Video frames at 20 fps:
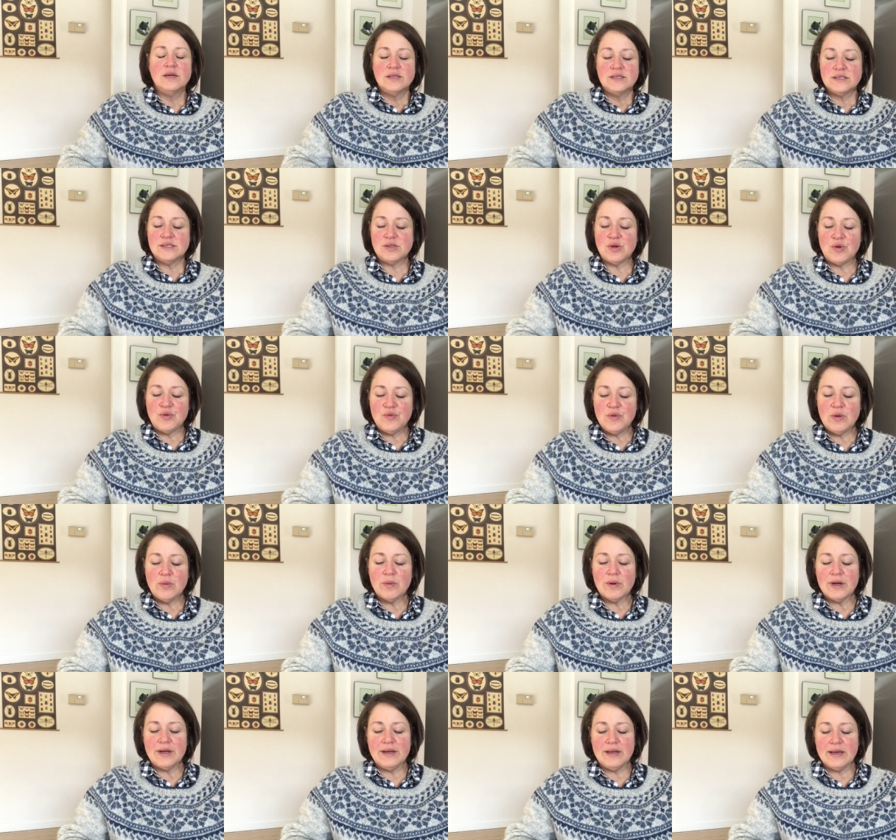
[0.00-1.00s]
So if you were
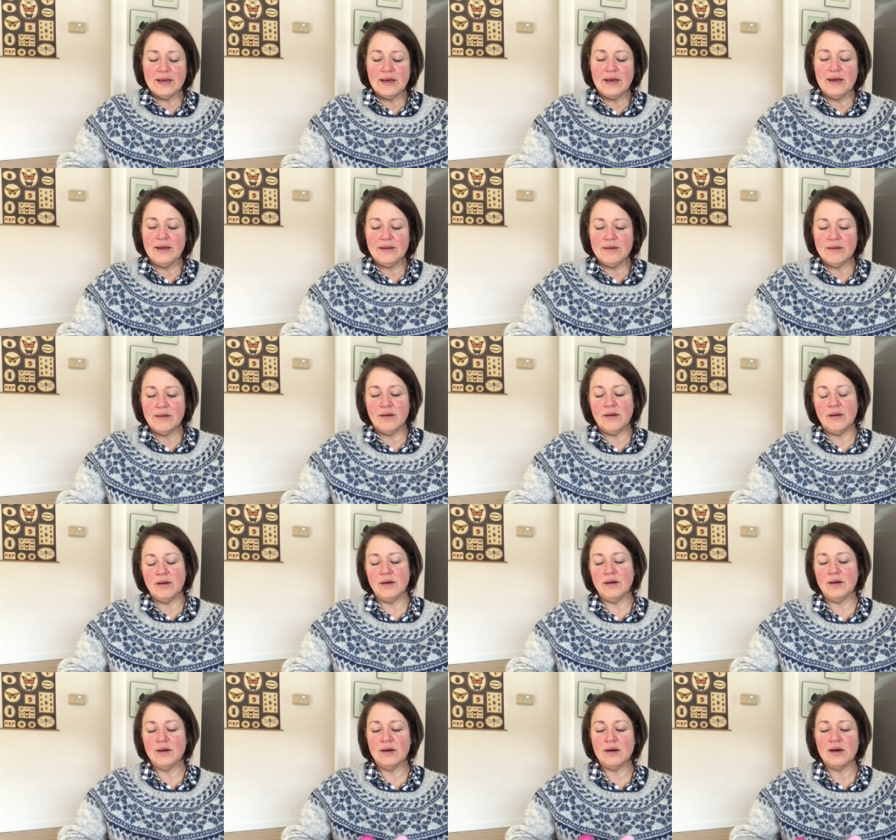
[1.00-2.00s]
going to get
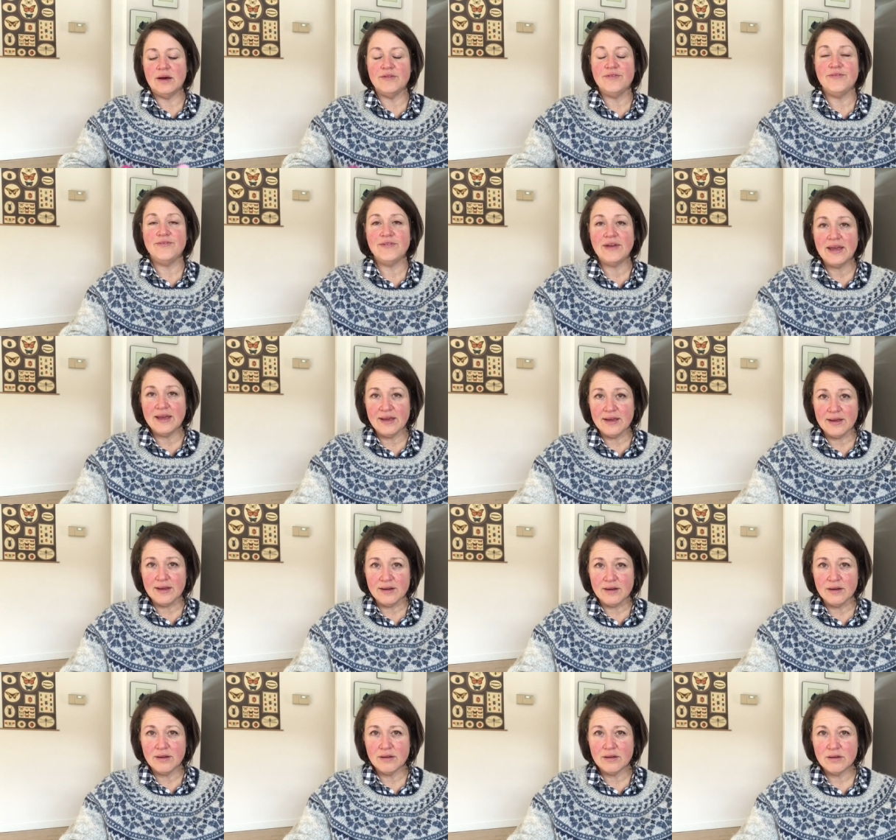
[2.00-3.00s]
a
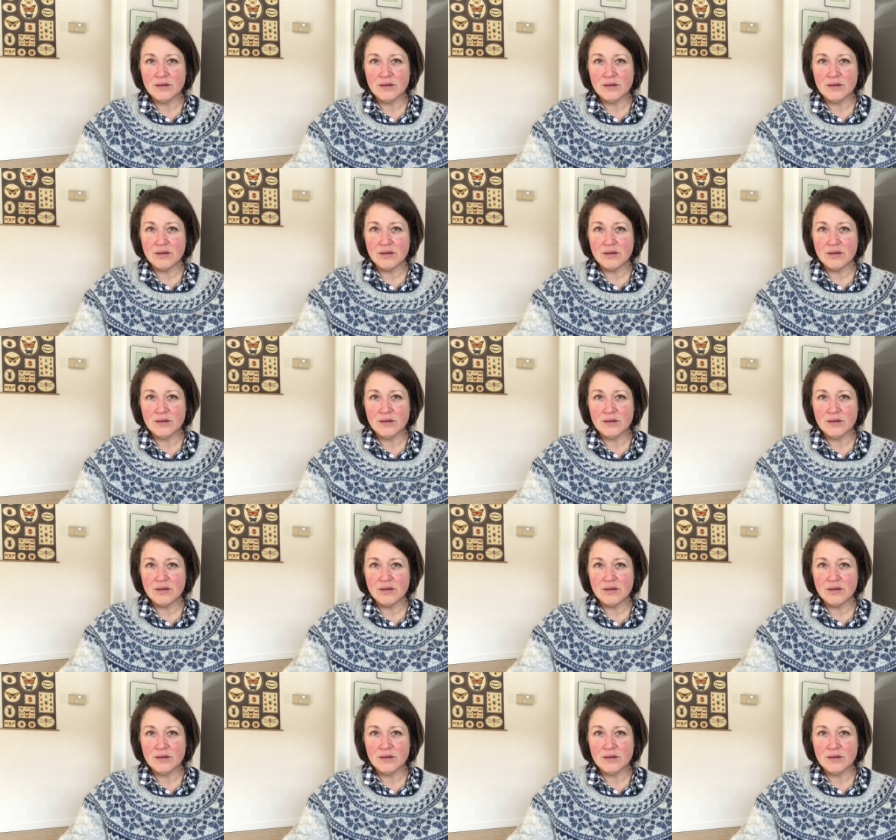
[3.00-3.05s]
fade,